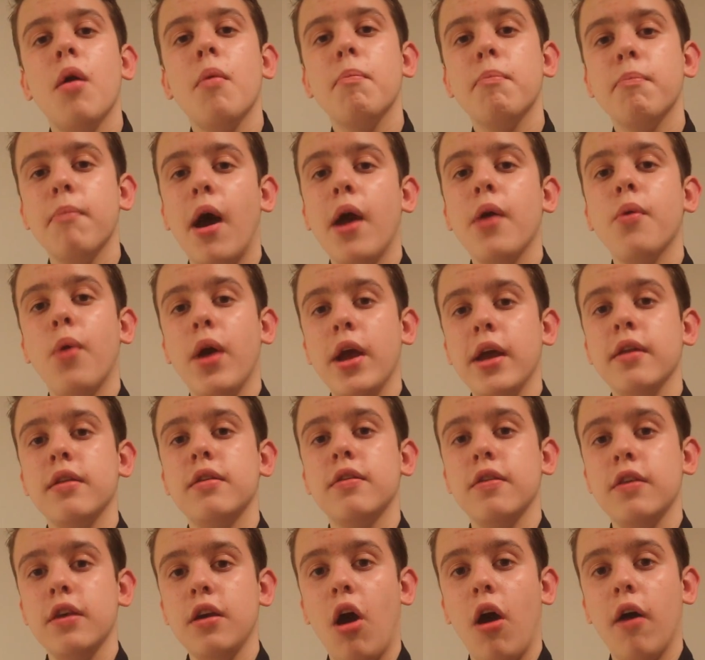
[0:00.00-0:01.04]
my way
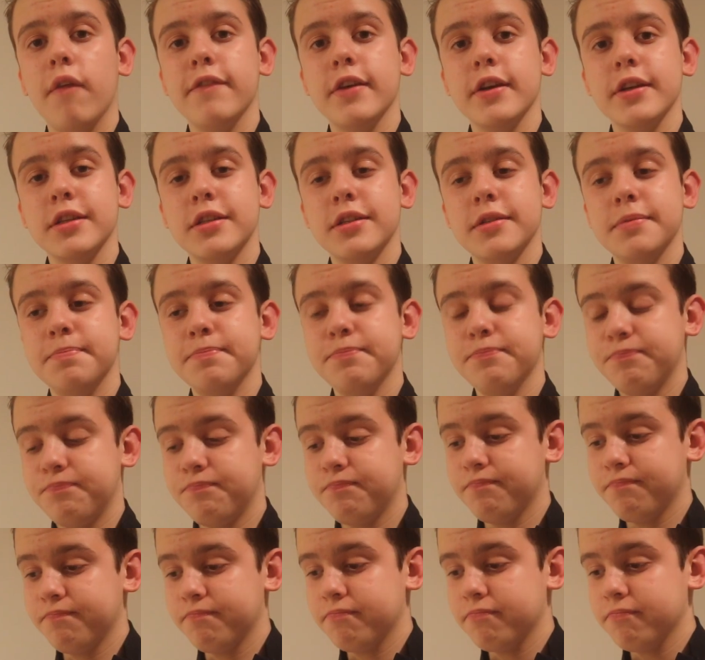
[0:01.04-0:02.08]
into the office.
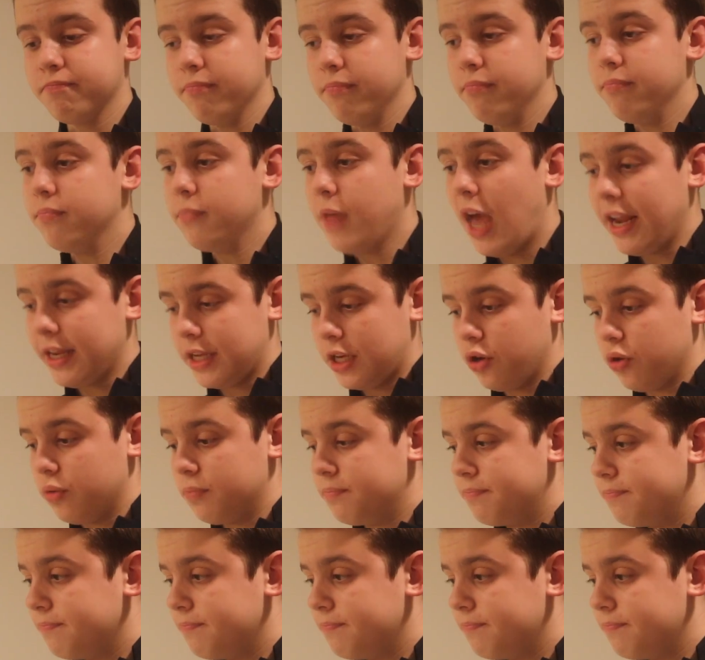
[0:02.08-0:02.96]
Thank you.